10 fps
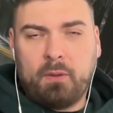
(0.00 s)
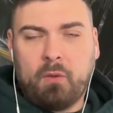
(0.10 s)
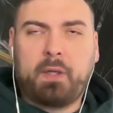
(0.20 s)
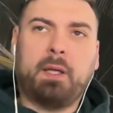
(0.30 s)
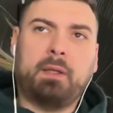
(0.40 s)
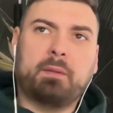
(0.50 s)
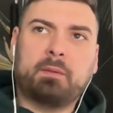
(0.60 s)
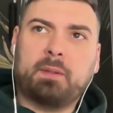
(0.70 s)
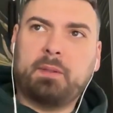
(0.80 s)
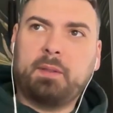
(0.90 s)
okay.
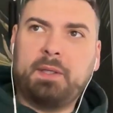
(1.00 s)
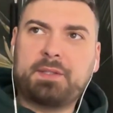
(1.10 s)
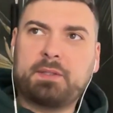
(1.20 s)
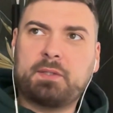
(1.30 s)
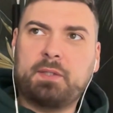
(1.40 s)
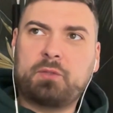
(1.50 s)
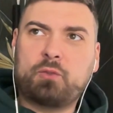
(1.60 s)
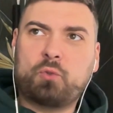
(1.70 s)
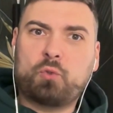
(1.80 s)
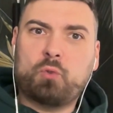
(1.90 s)
Is it
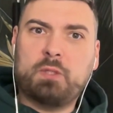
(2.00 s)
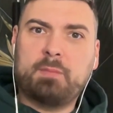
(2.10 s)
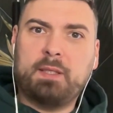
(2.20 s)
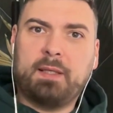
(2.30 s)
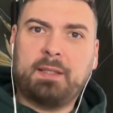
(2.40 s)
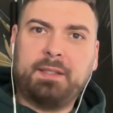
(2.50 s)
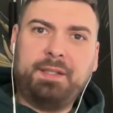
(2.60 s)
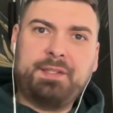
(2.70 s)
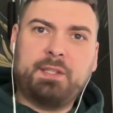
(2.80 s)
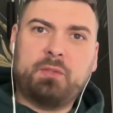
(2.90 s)
should it be like
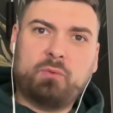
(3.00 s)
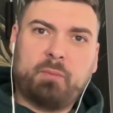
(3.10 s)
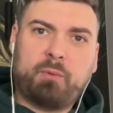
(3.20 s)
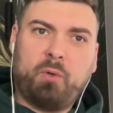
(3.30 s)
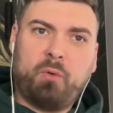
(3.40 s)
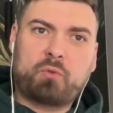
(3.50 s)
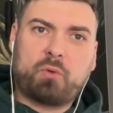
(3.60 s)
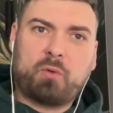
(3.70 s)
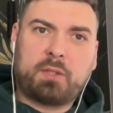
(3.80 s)
easy to approach, or